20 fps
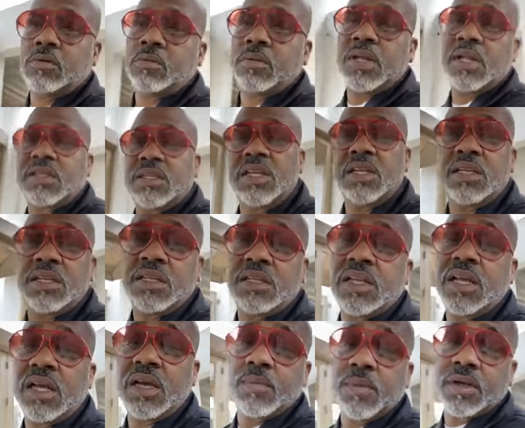at the end of the
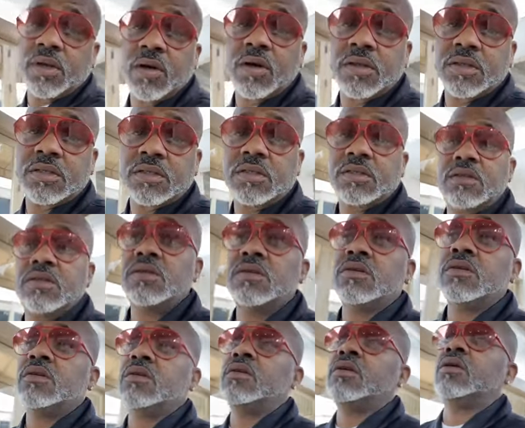day, I'm an artist
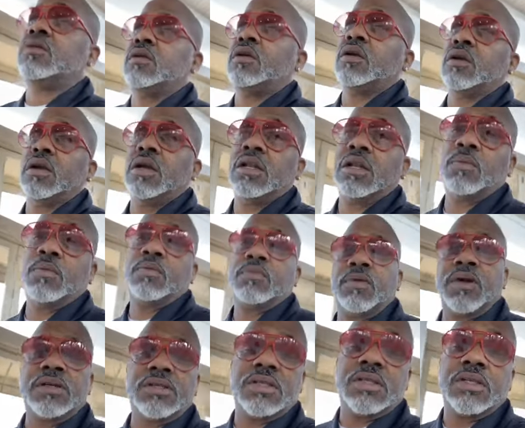and I'm
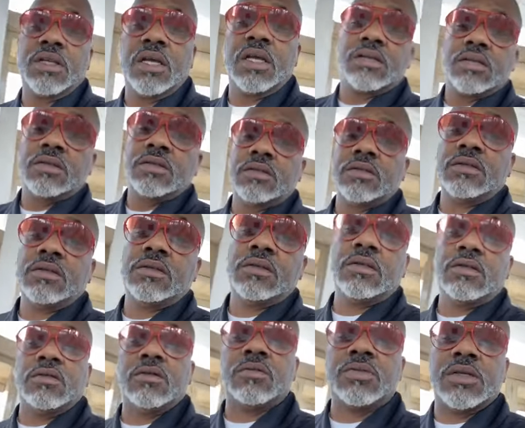embracing that. You know what I'm